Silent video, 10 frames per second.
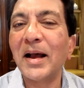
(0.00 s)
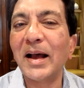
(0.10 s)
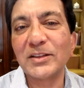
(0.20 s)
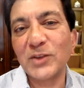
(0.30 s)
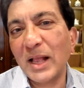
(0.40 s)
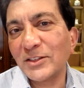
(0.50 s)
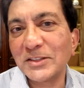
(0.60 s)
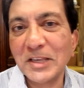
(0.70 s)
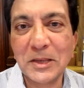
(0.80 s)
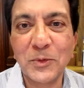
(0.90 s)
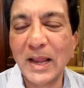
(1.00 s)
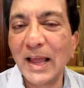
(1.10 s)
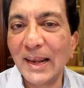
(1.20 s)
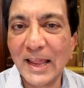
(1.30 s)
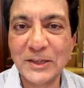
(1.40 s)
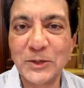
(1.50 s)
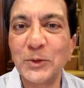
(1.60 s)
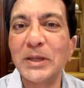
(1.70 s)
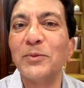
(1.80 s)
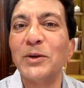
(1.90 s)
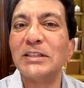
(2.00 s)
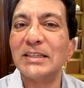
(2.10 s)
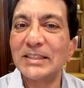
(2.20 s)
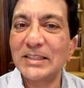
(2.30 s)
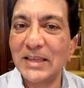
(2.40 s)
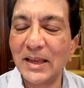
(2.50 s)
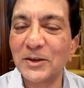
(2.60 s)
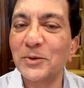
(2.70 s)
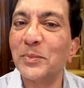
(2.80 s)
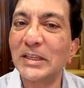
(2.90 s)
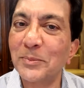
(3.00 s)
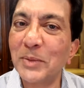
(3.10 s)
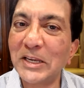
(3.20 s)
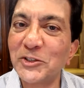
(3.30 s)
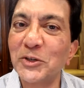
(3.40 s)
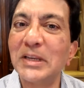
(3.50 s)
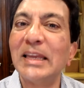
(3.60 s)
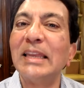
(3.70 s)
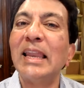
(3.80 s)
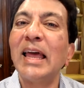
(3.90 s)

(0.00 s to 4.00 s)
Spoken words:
So I'll just tell you what I like doing, which is to bring the patient in,